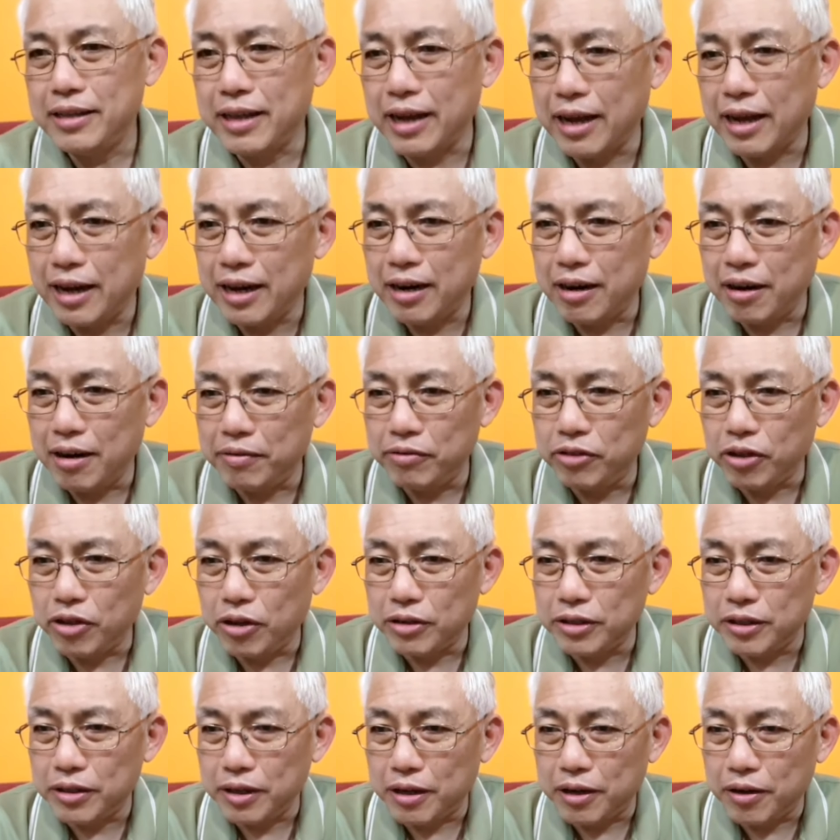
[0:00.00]
There are a lot of
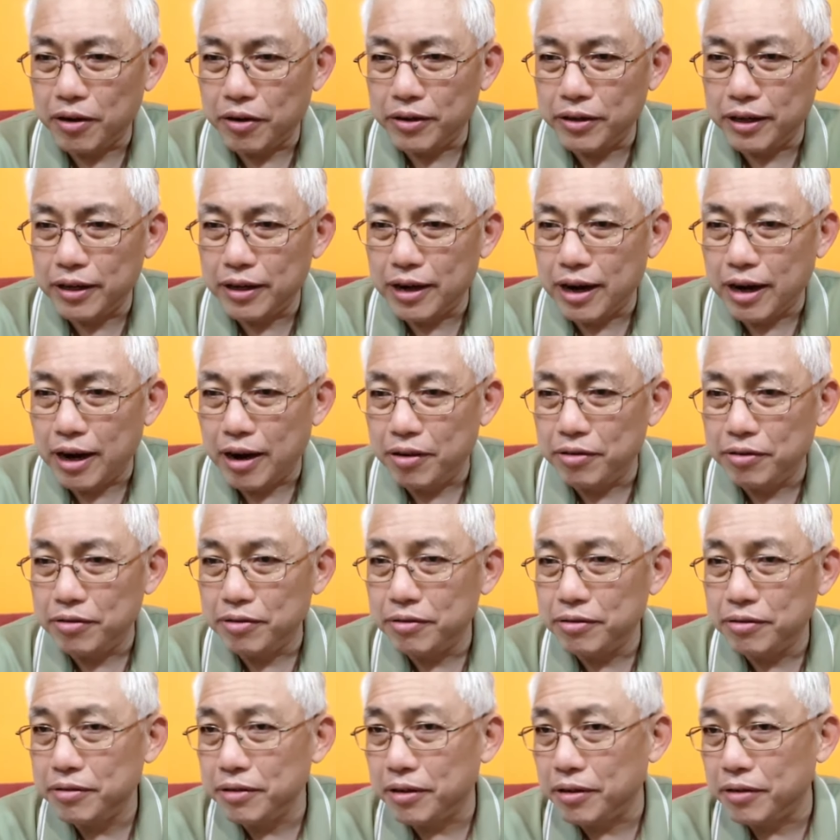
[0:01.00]
talks on the ground,